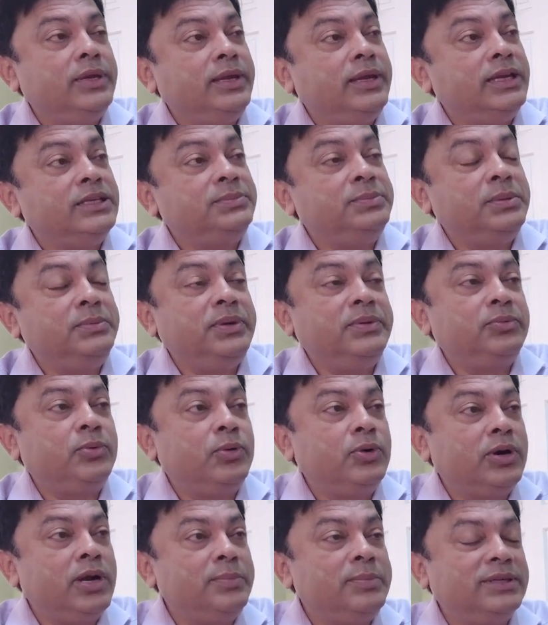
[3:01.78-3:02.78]
with the HPV
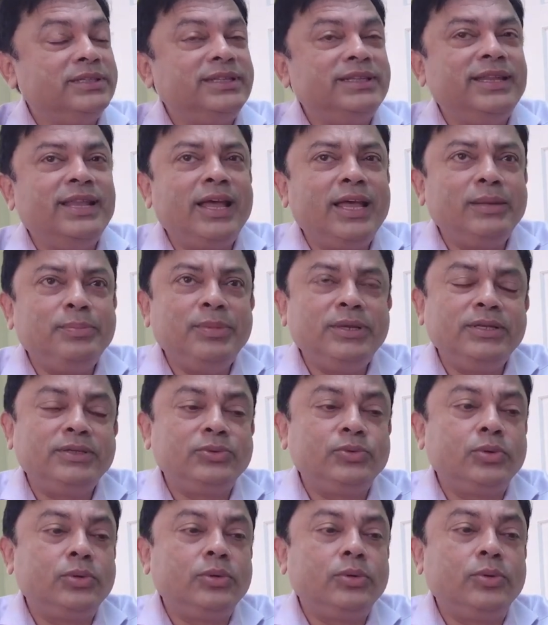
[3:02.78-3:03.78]
program has not been
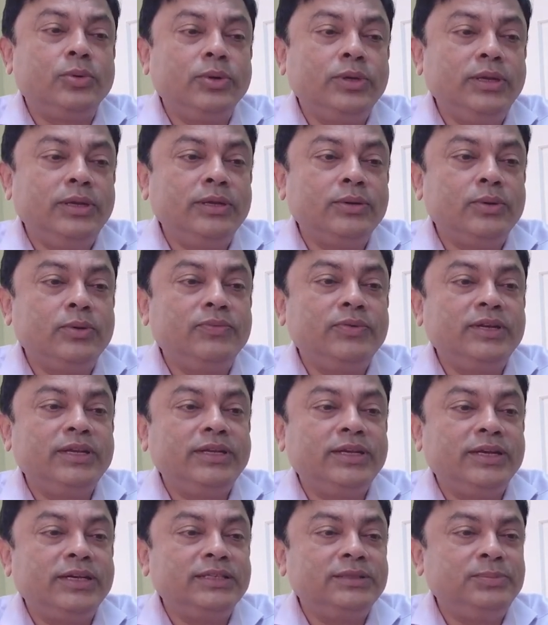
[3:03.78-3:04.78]
so good over the
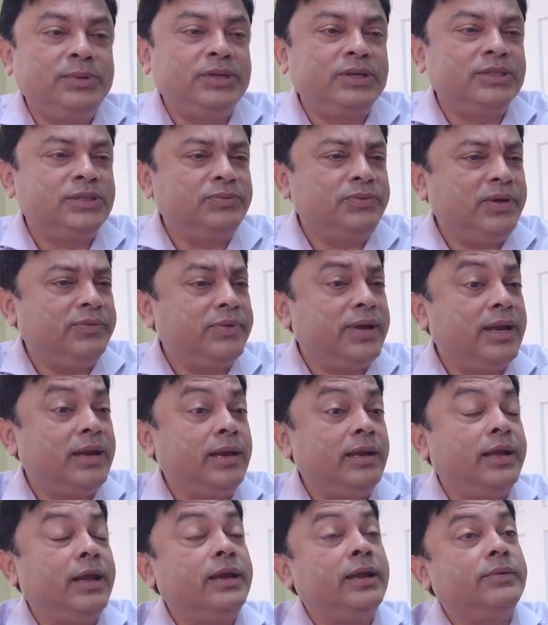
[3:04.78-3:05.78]
years, because we have had
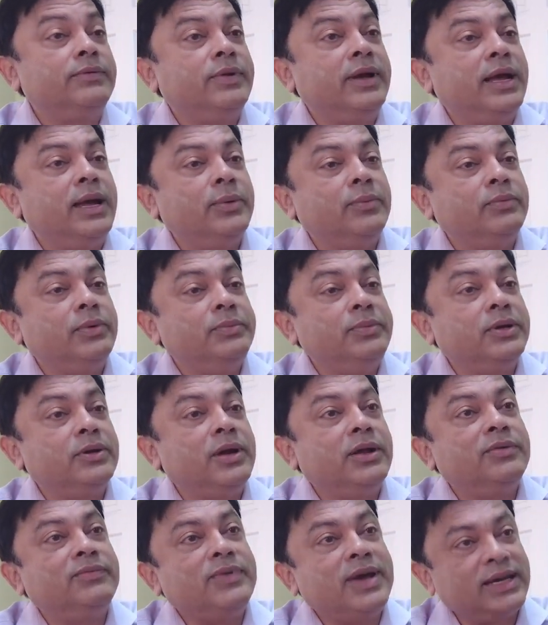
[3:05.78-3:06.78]
a lot of what we
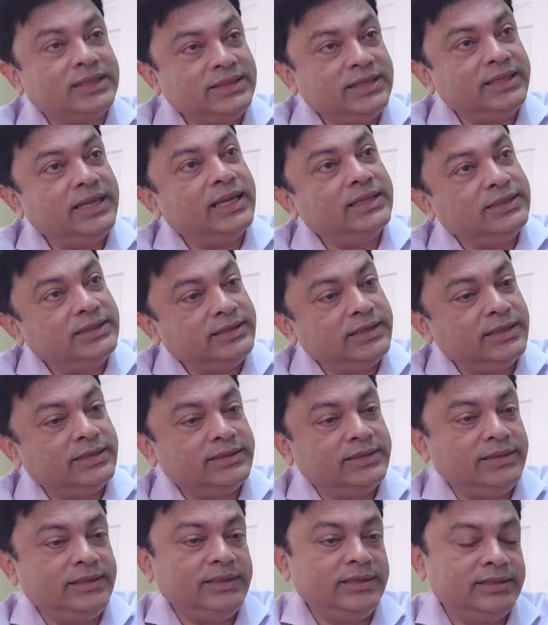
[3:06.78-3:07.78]
call vaccine
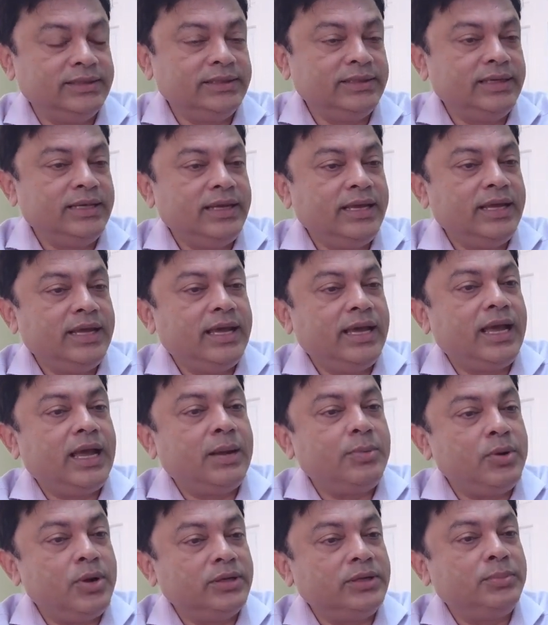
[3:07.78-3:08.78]
hesitancy
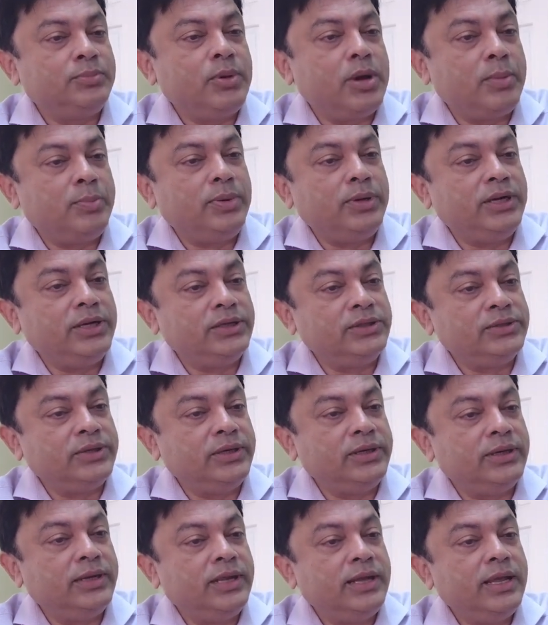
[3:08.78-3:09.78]
among the
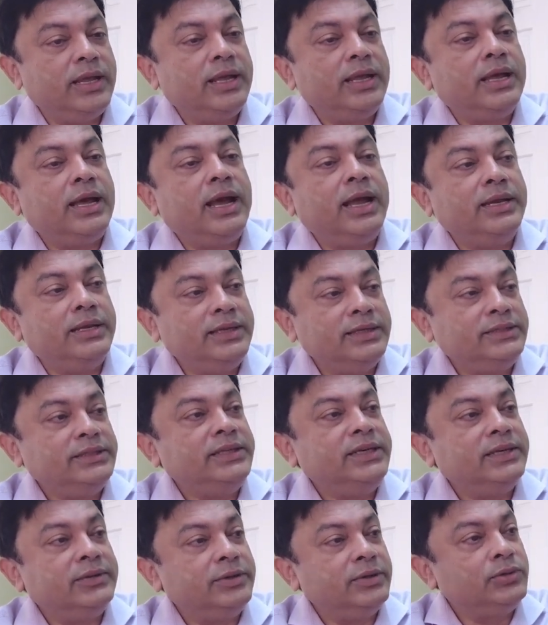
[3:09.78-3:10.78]
population. And this
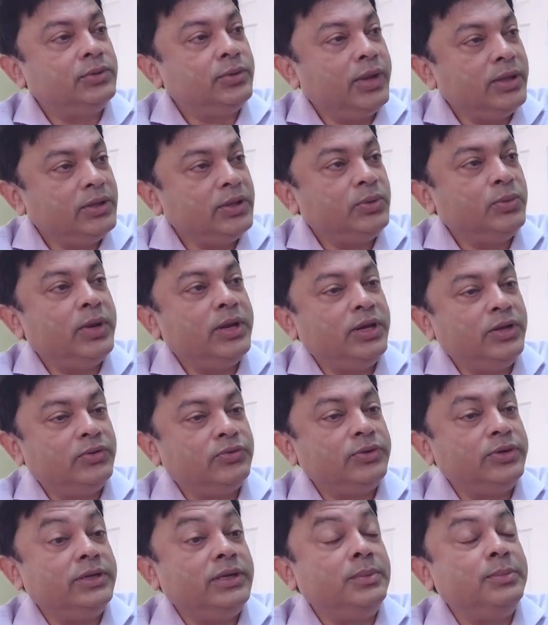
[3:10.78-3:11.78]
year in
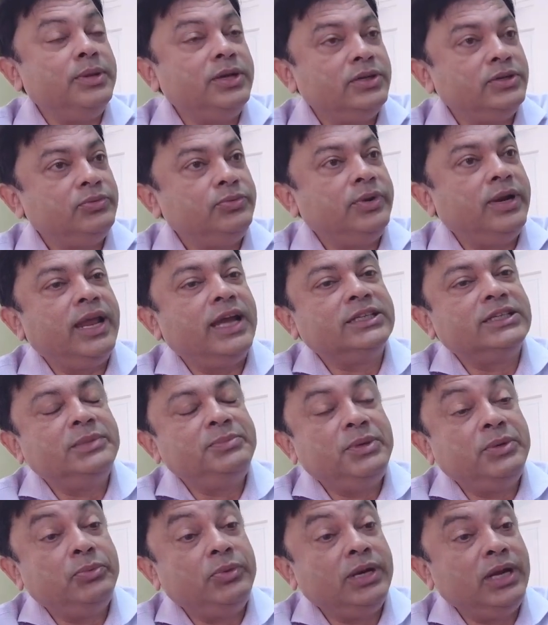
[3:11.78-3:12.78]
2023, the ministry will actually
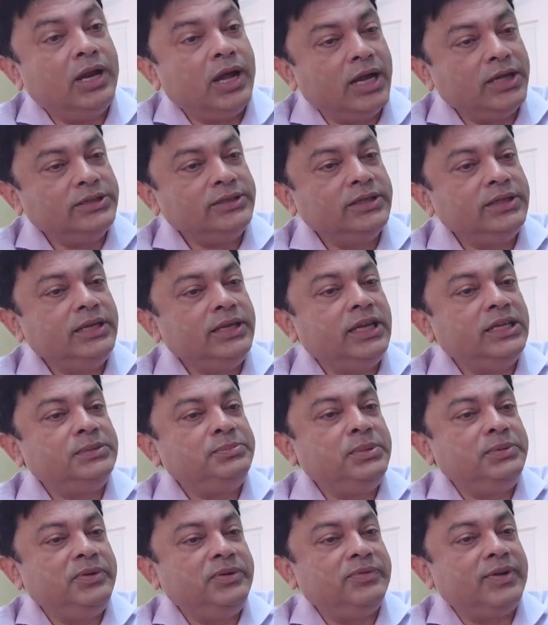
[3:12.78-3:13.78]
be relaunching the
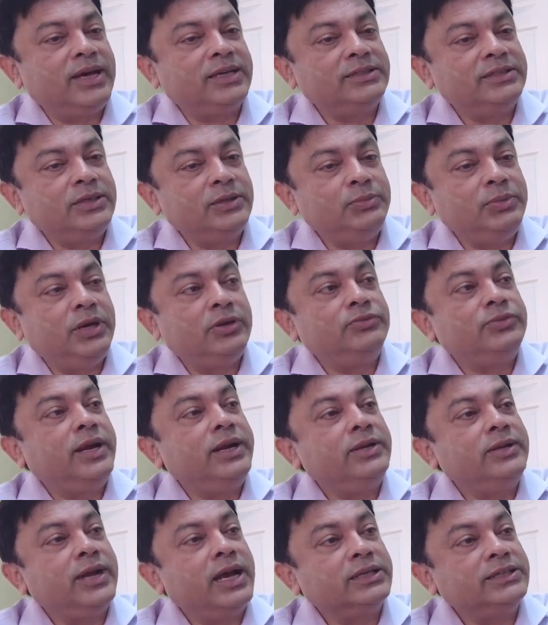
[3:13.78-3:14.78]
HPV vaccine. We are
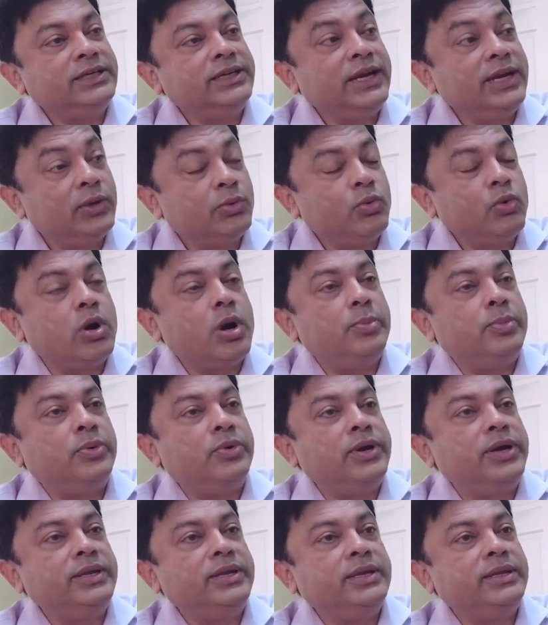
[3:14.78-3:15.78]
trying to actually
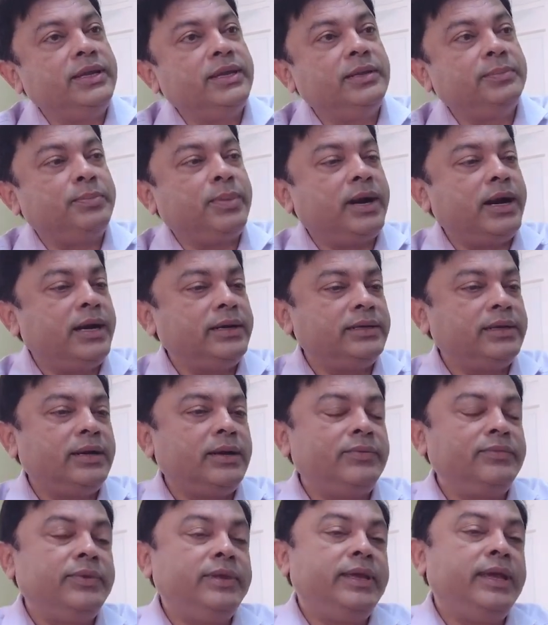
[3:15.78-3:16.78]
incorporate it in part
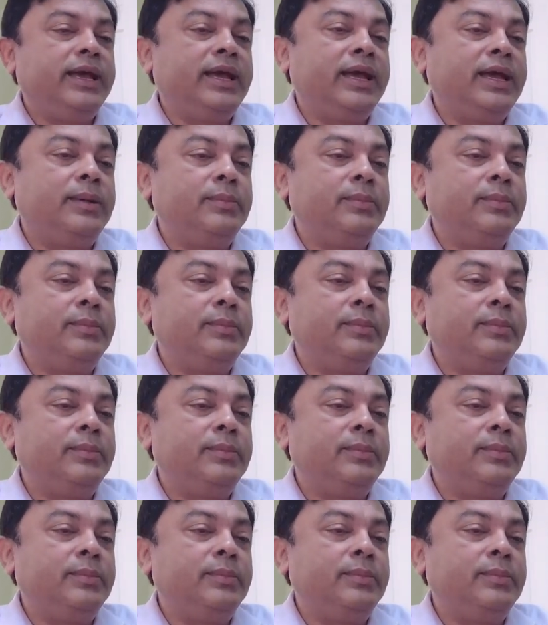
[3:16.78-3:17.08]
of the